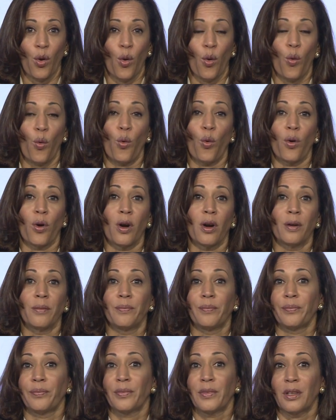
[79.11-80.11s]
Or
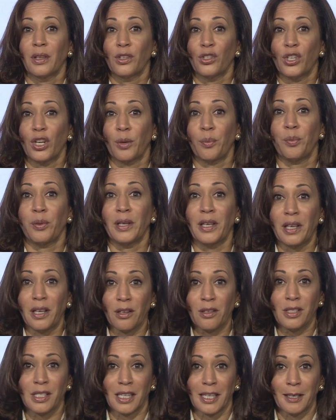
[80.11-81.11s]
she could plead
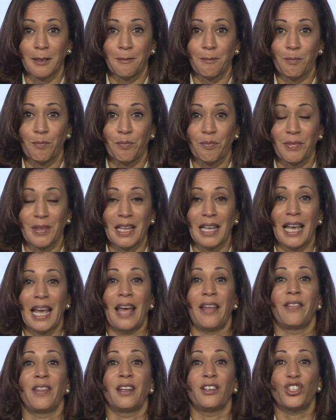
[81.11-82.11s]
guilty,
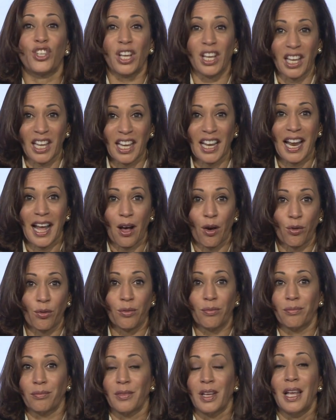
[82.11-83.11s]
and then she could get out,
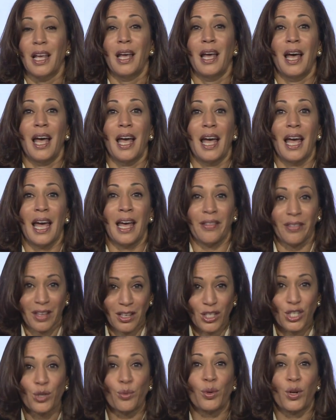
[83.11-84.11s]
and then
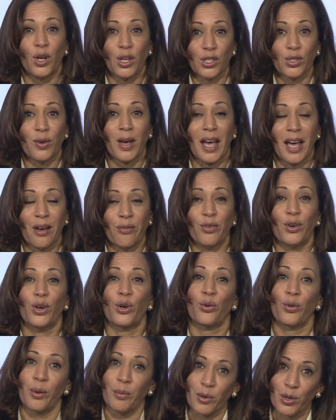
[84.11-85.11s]
she would also have a
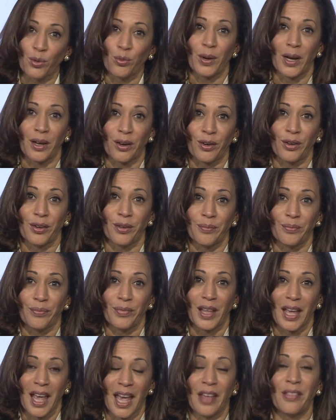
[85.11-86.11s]
criminal record.
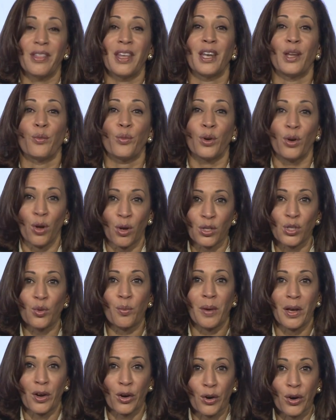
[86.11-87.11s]
And then it would also
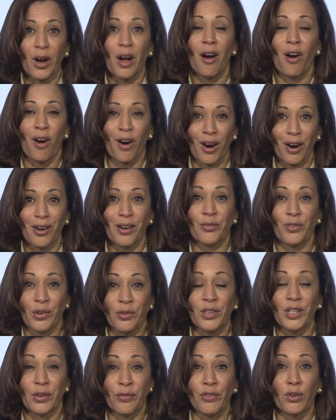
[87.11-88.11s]
make her
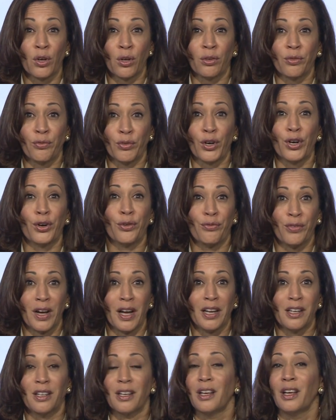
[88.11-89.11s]
difficult for her to
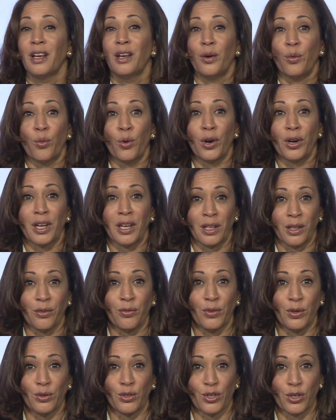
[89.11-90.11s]
find work in the
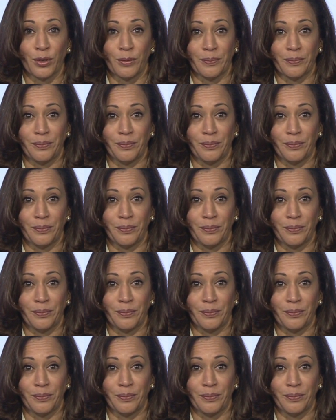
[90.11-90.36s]
future.